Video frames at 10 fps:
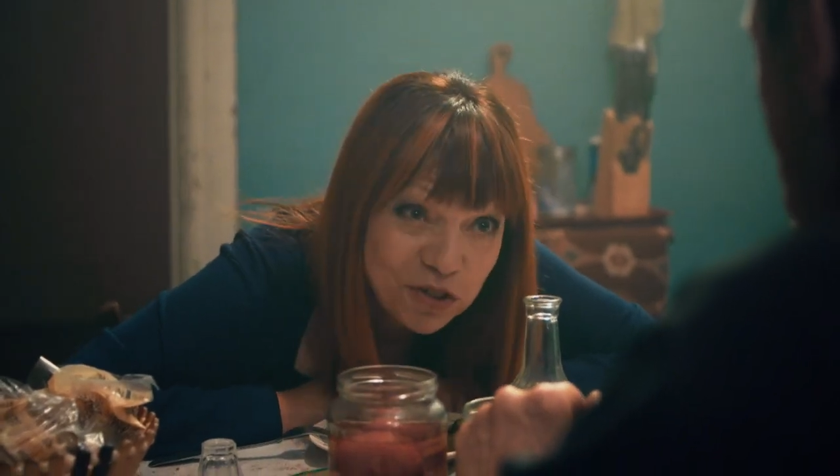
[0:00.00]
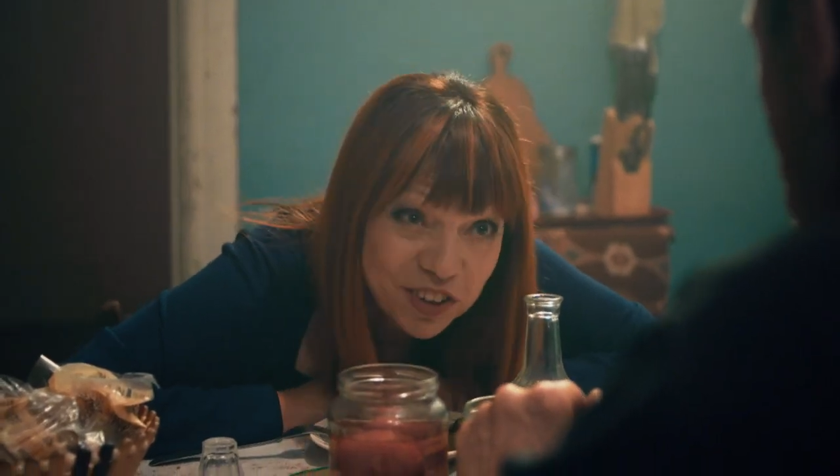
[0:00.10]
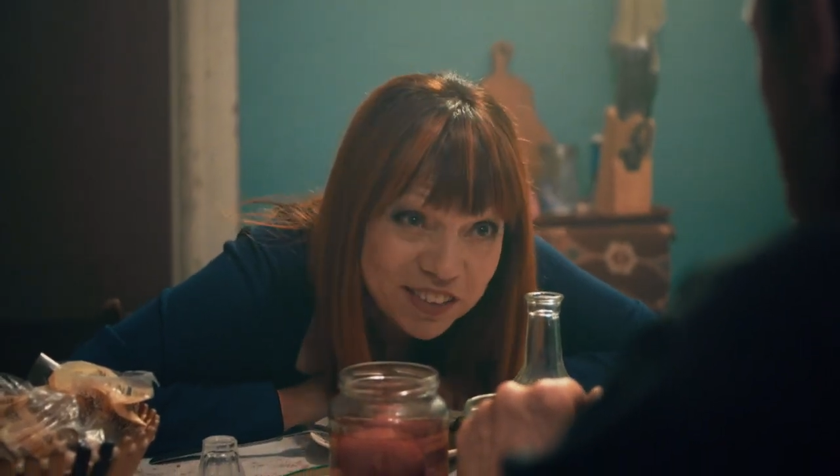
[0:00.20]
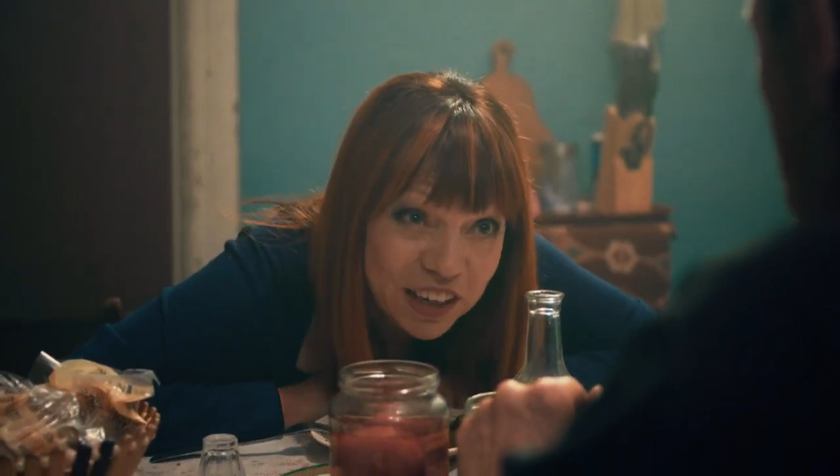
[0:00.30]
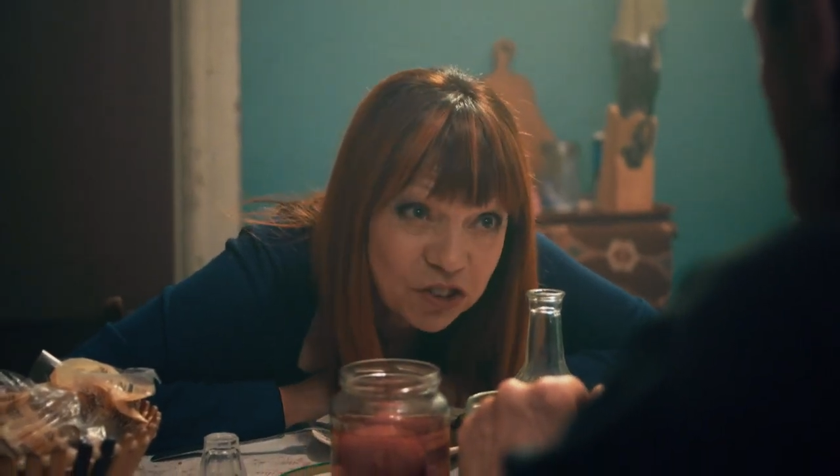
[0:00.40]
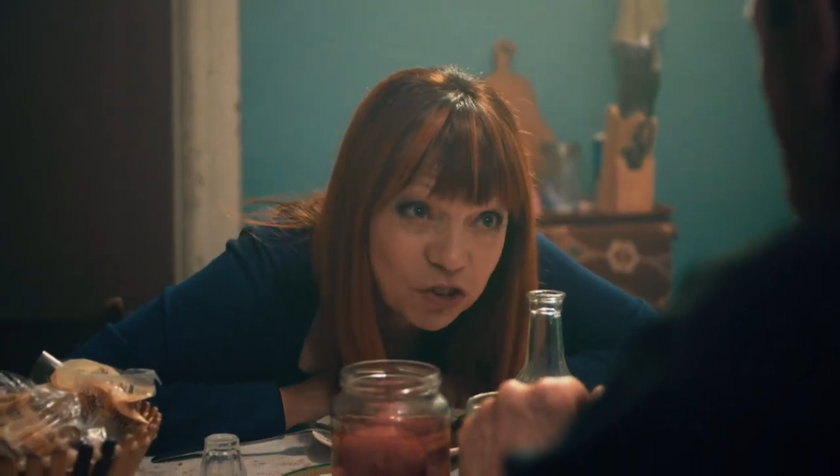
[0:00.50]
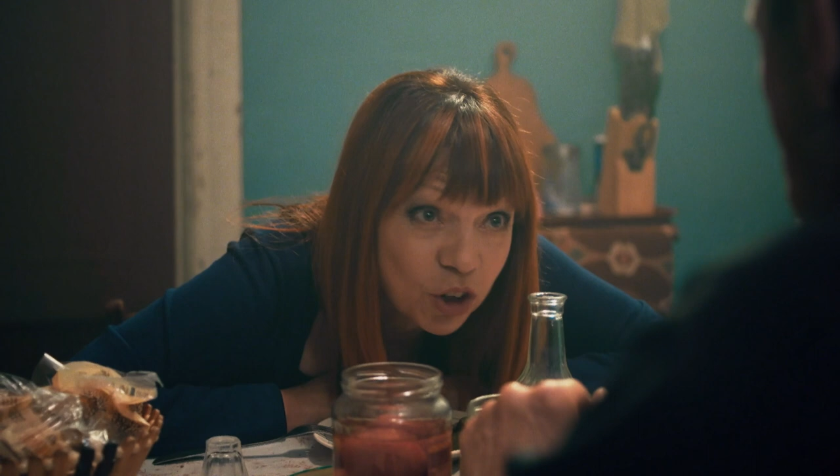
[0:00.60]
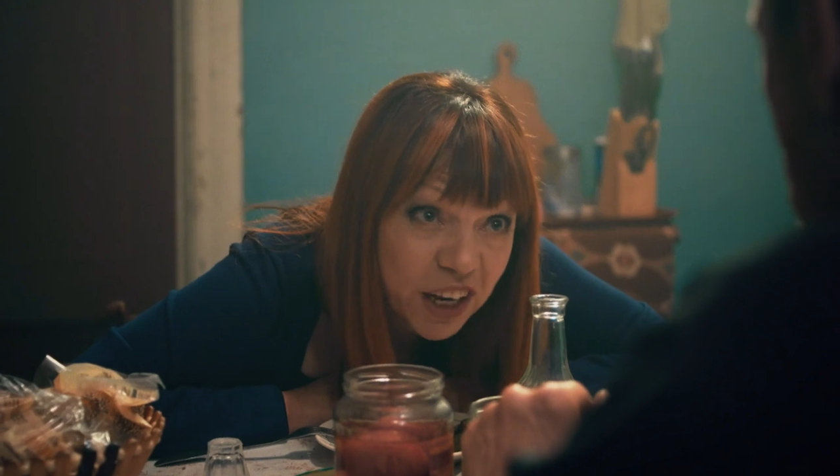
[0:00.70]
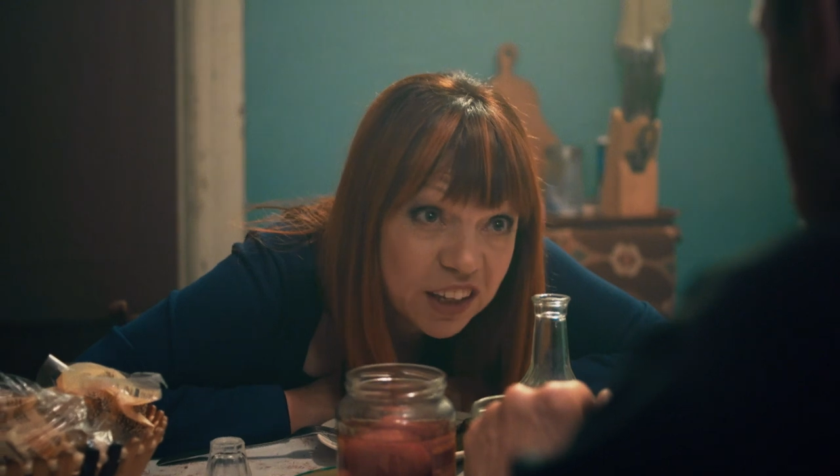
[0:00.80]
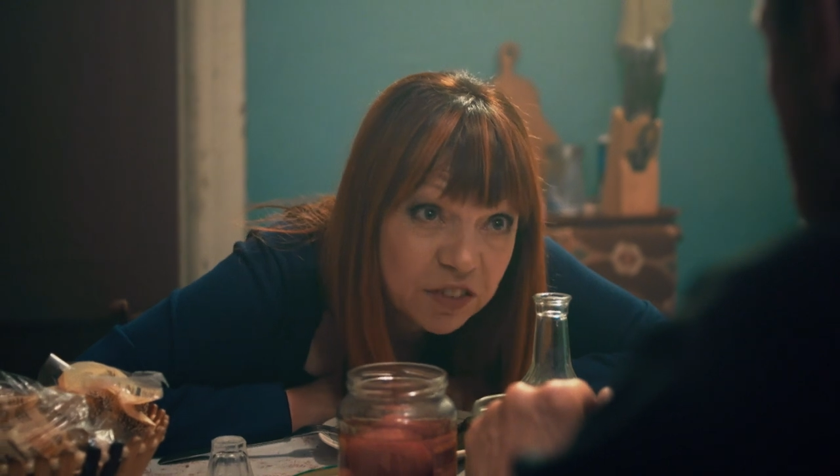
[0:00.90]
Are you
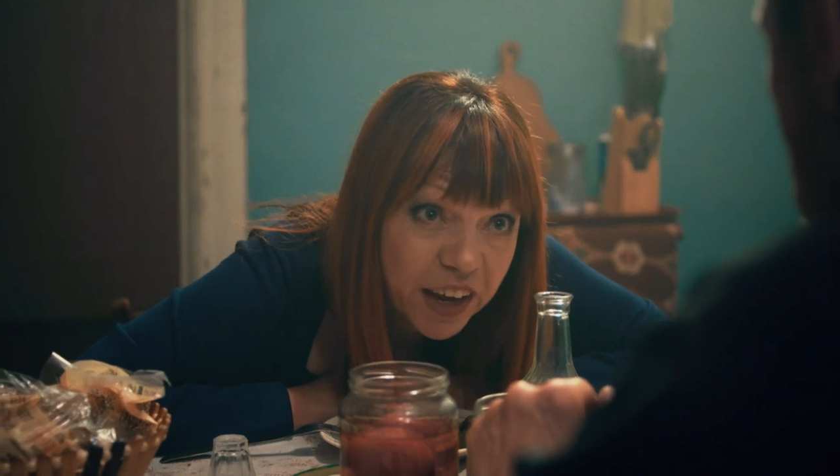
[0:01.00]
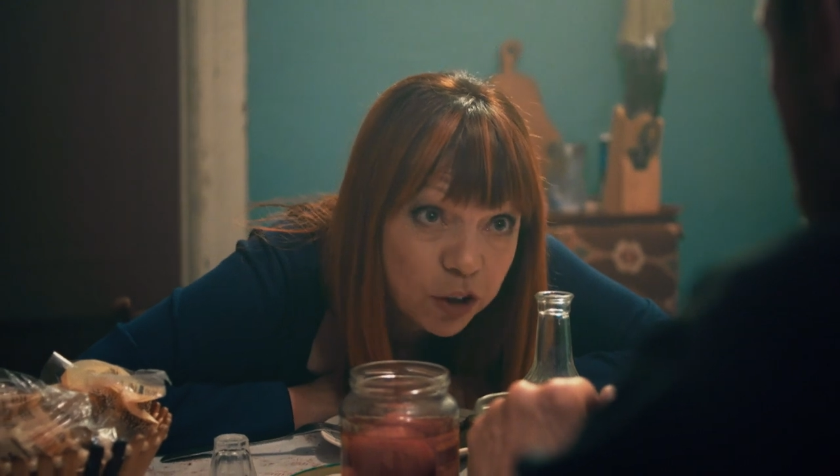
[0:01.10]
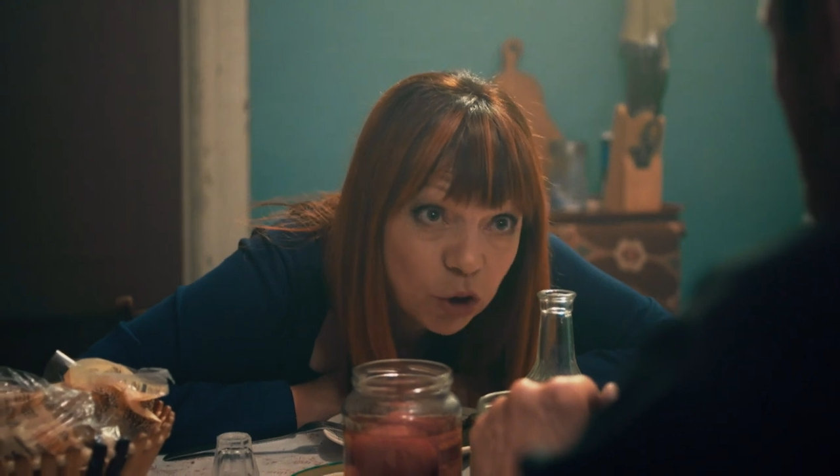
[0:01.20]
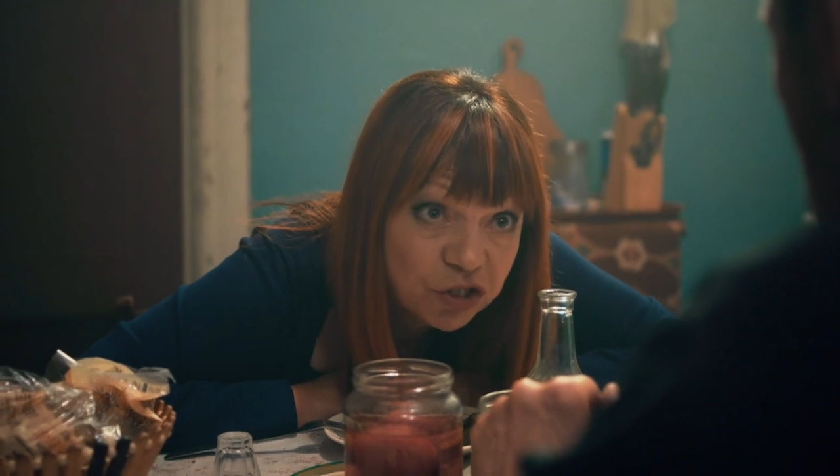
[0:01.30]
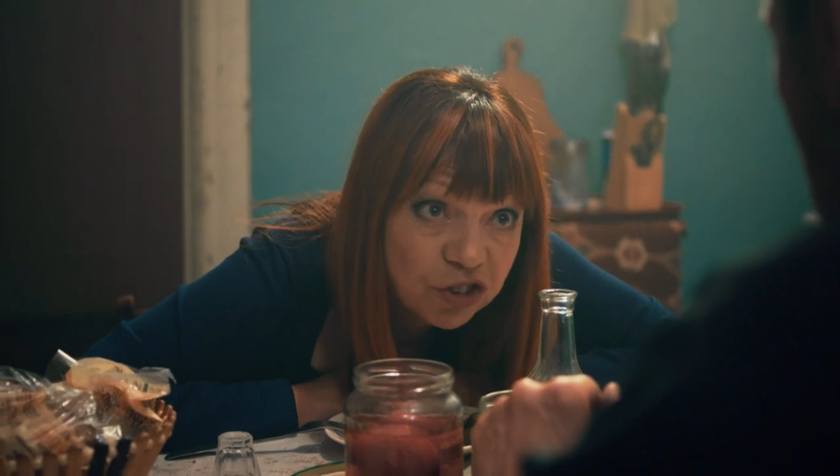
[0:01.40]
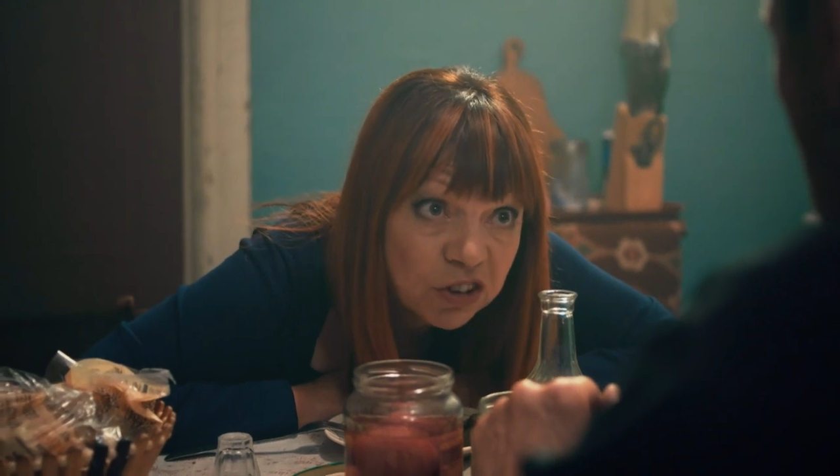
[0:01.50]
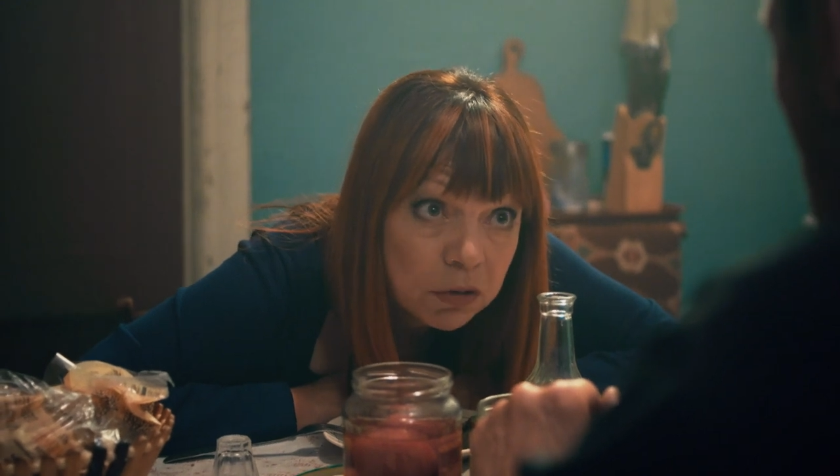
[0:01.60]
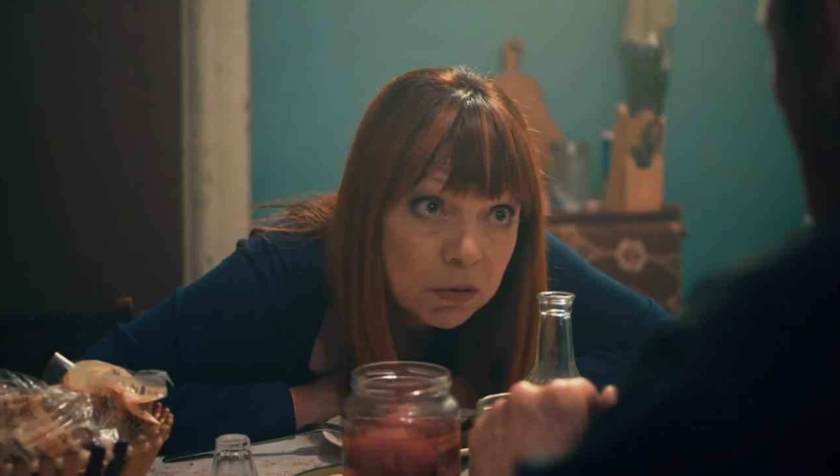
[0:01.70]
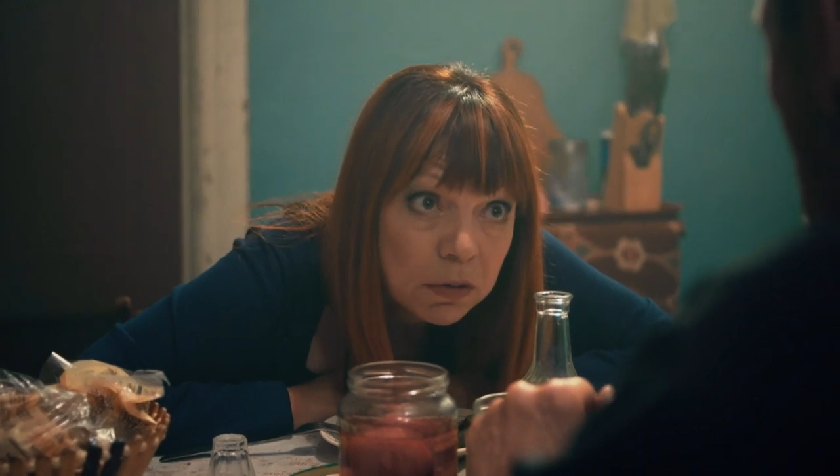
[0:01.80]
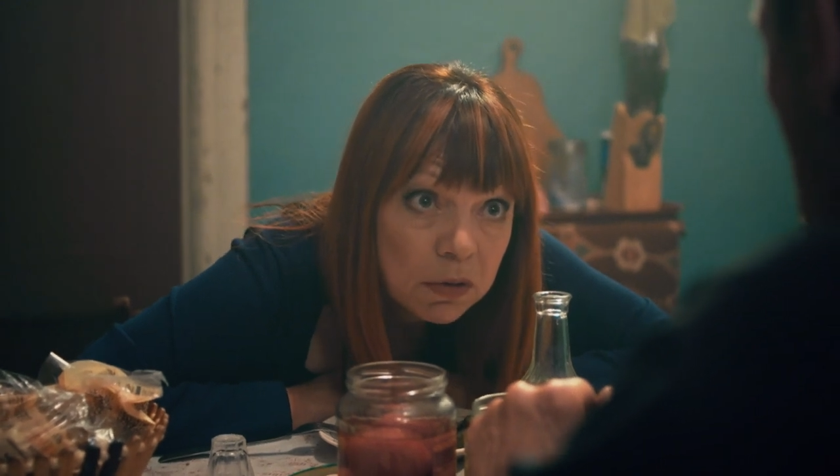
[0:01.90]
still saying she
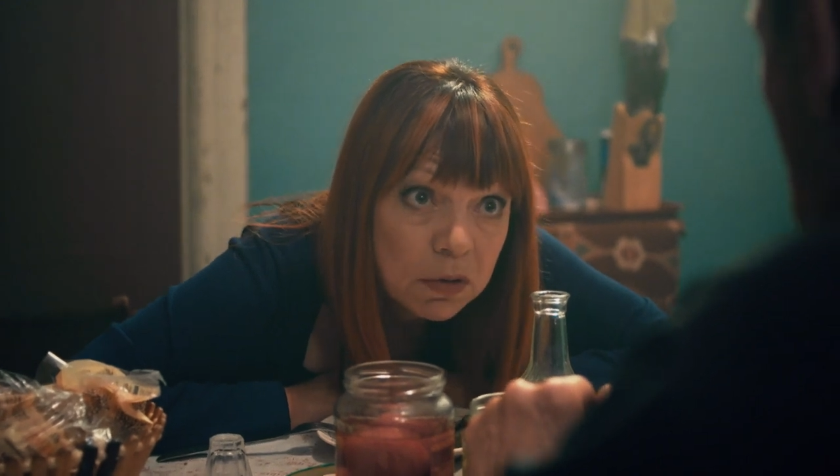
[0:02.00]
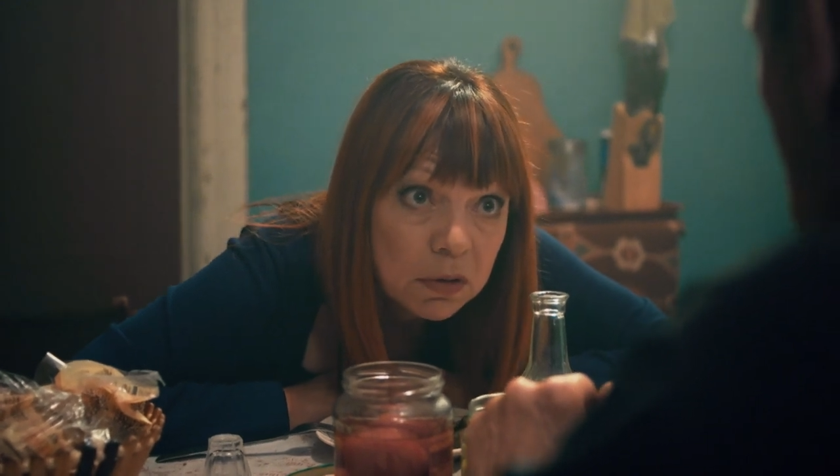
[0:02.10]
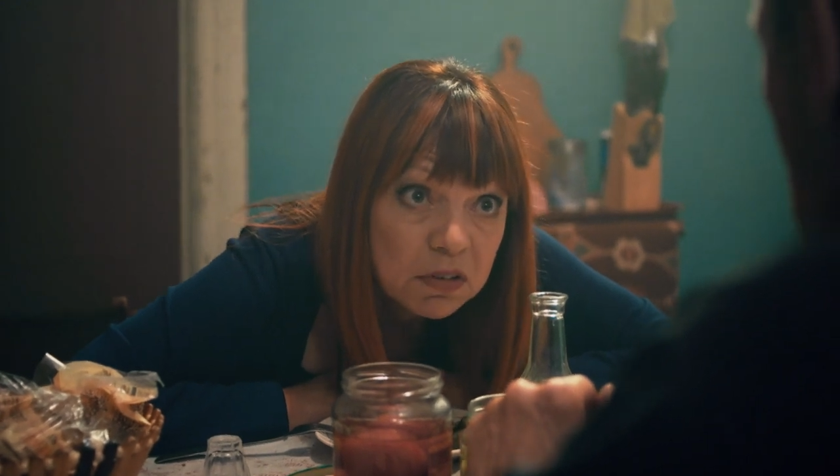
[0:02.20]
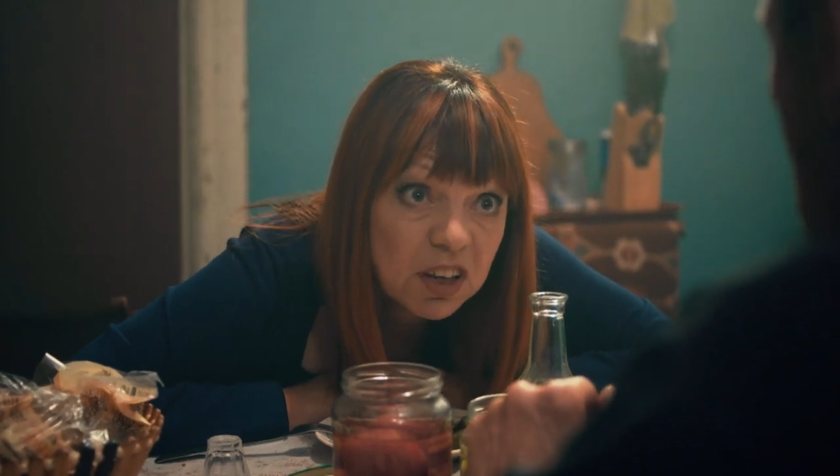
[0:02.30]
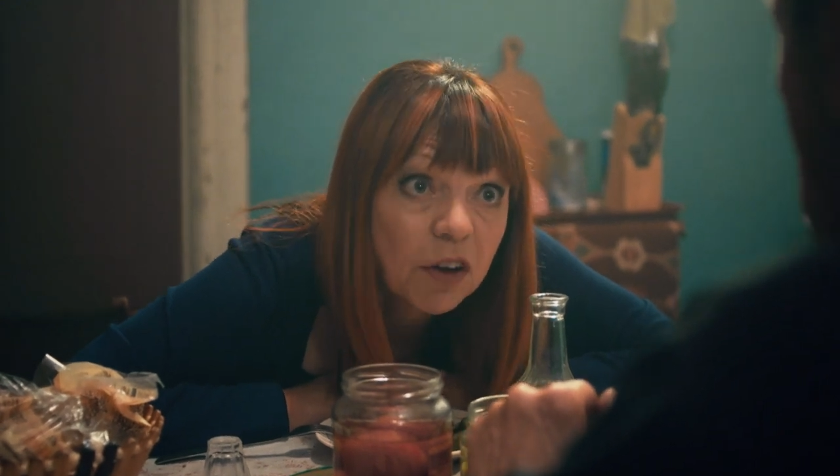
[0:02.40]
isn't your daughter?